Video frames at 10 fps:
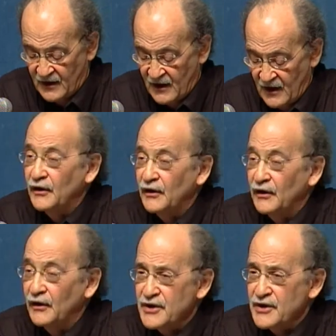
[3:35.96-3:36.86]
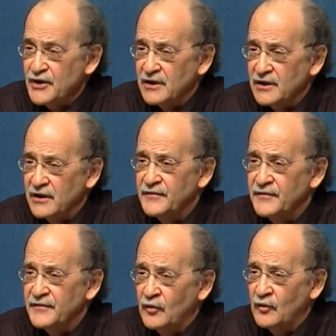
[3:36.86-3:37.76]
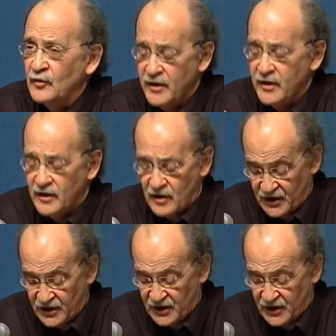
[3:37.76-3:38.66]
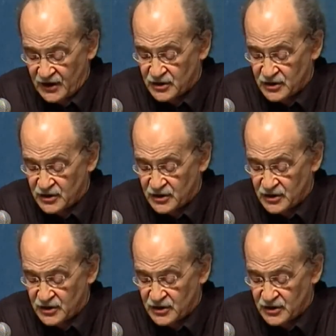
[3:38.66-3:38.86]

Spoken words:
The logic of the growing contradiction